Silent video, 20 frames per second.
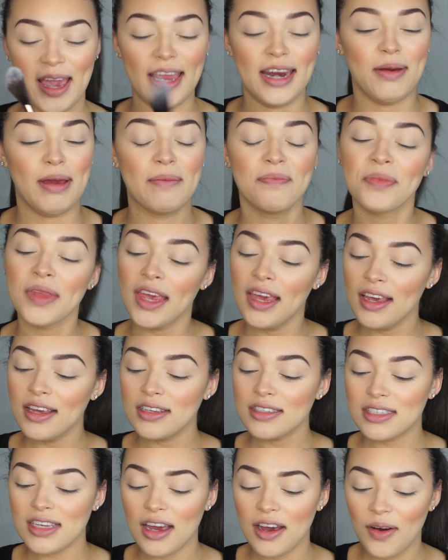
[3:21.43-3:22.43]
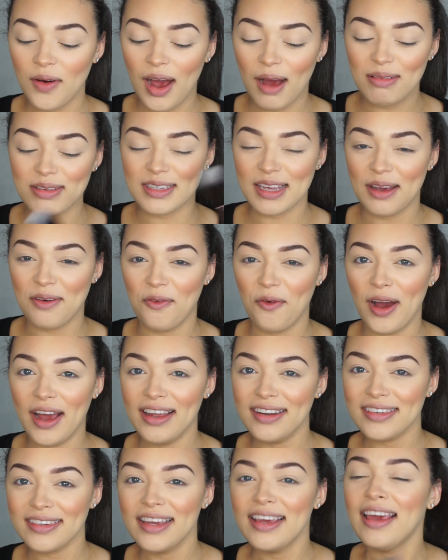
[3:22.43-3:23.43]
anyway. So I was like,
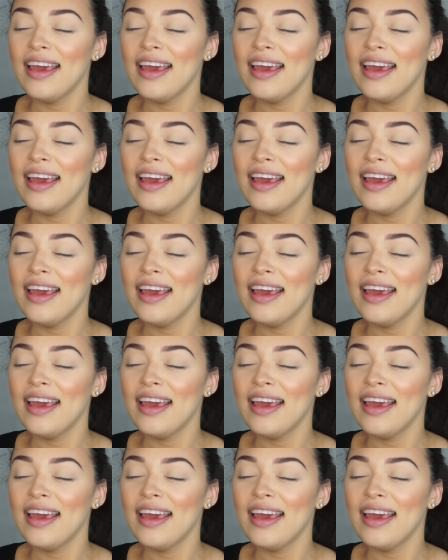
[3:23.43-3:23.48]
what?